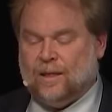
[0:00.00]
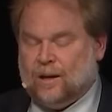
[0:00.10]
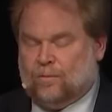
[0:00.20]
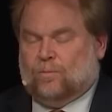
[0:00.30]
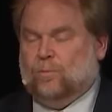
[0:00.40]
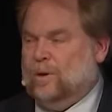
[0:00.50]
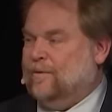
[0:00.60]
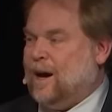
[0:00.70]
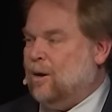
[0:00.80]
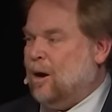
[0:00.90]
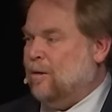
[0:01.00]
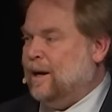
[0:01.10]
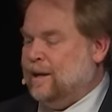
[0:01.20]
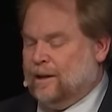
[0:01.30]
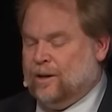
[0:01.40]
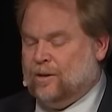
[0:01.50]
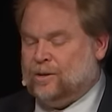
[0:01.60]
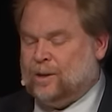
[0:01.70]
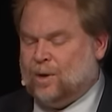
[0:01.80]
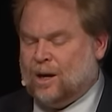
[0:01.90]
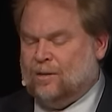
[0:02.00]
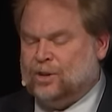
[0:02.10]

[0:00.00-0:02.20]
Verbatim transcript: then we've got already here some kind of